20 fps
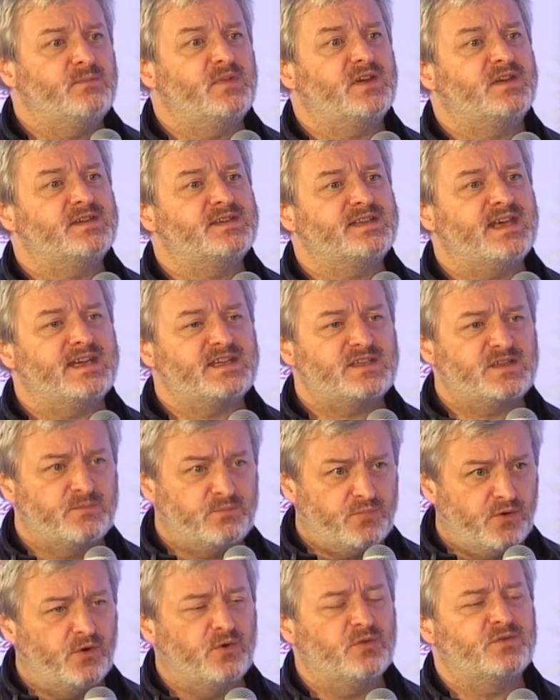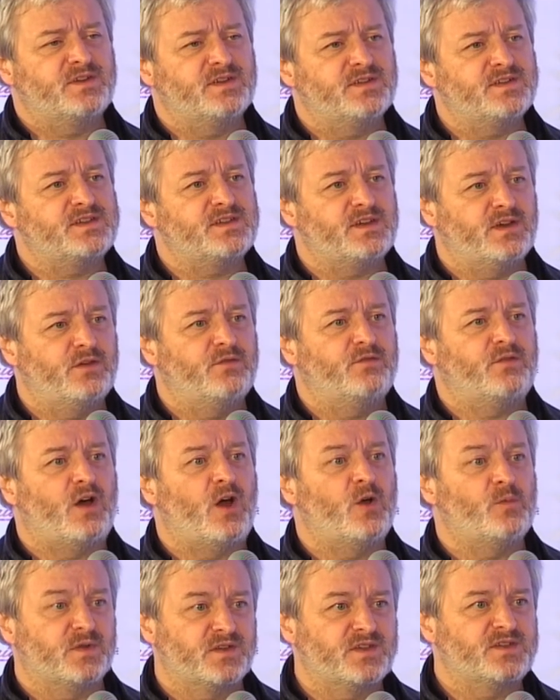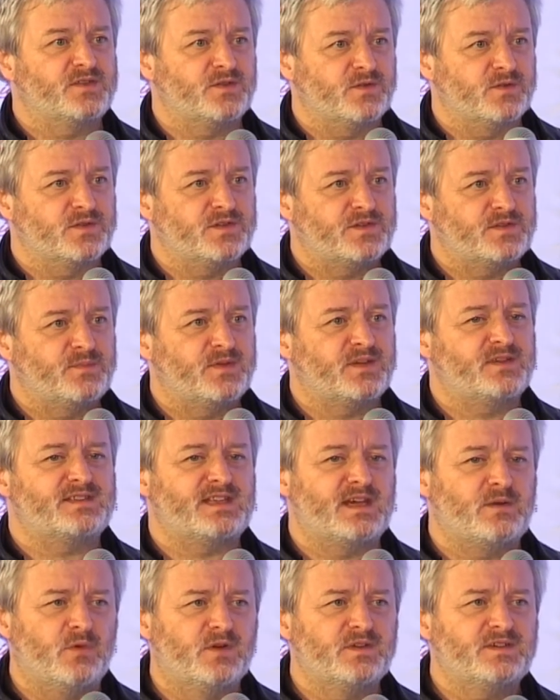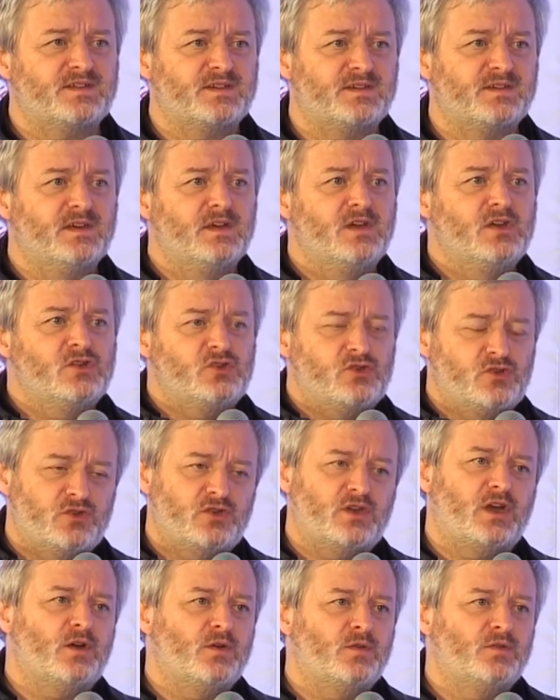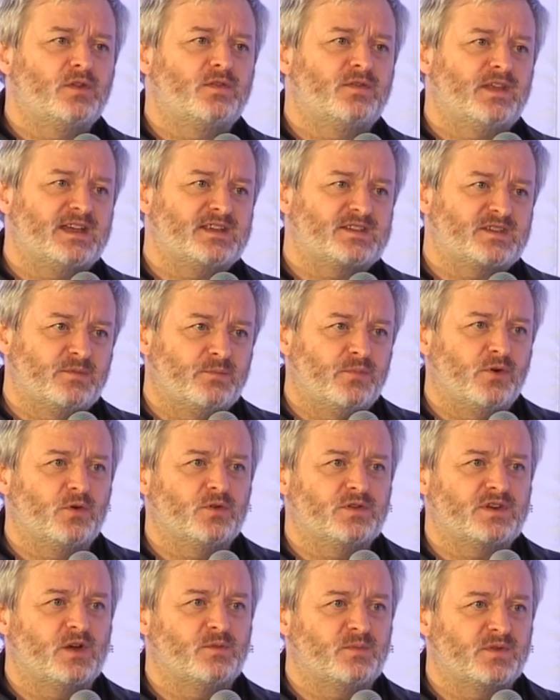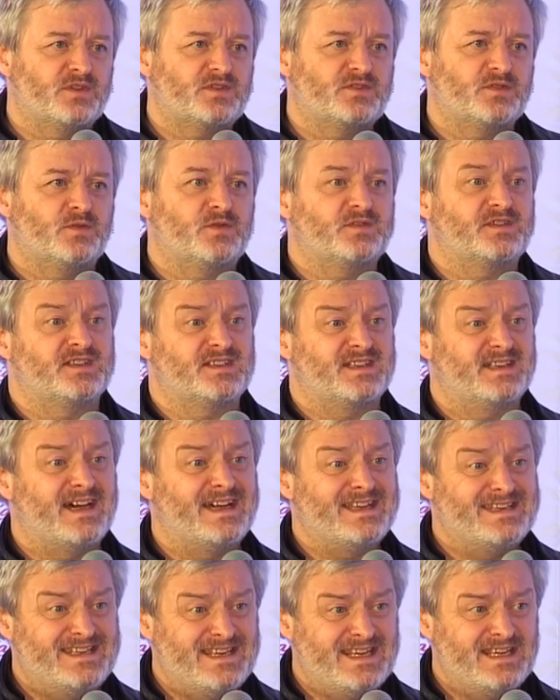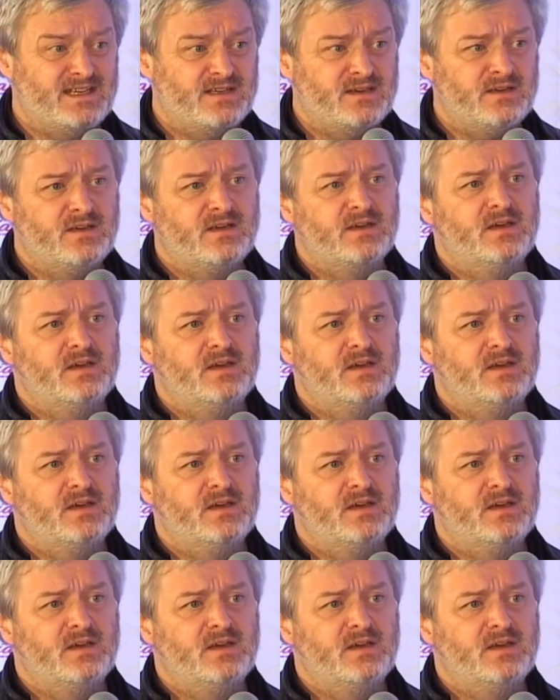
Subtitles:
because they're supporters of open source, because they want to show that they support open source as an idea.